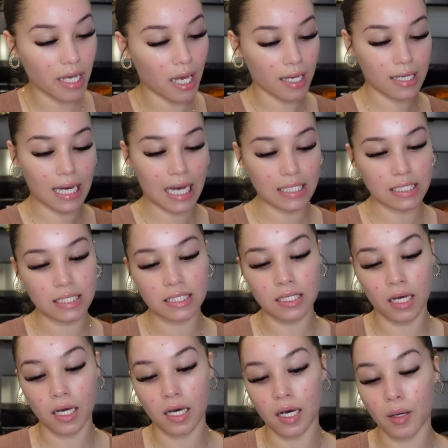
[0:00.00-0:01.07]
I got
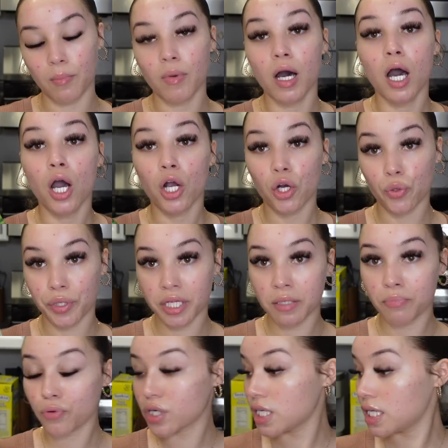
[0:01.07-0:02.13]
some green
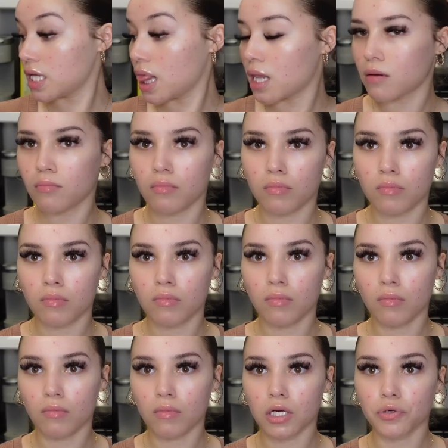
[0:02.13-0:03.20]
brie,
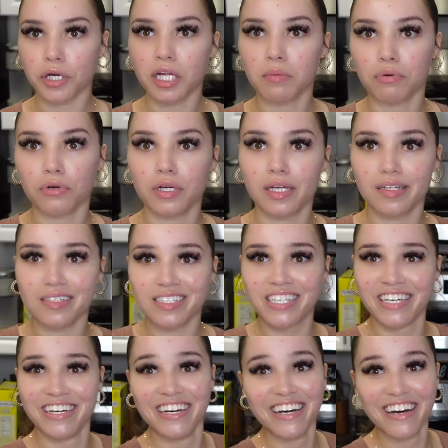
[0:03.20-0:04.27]
green beans.